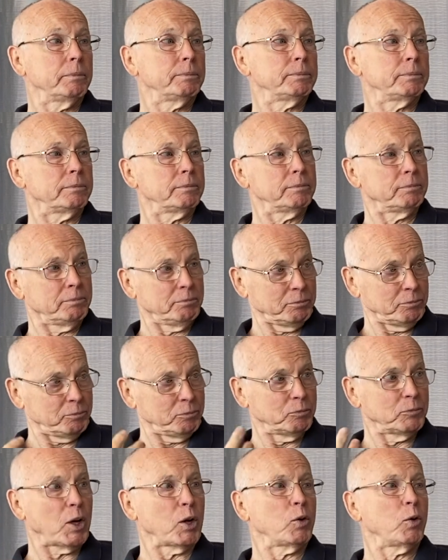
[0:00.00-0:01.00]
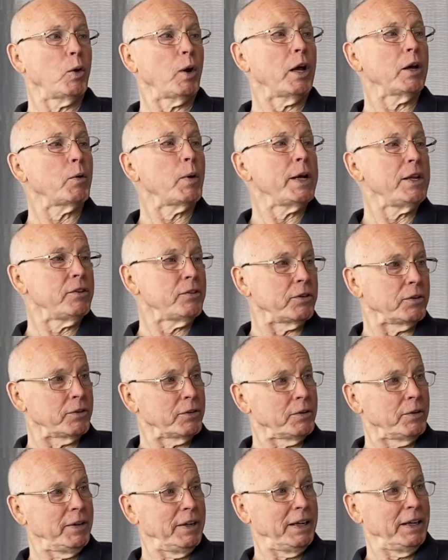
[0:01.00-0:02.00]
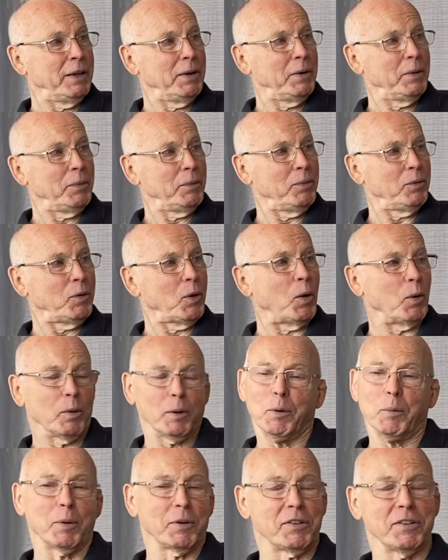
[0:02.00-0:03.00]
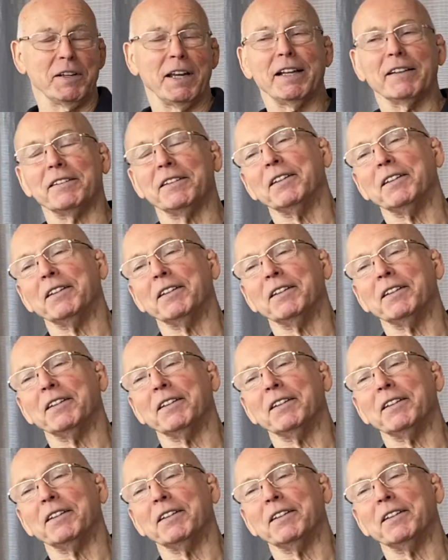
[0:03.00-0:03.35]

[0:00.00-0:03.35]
All right, right. But it wasn't Nancy, though. No, it wasn't Nancy.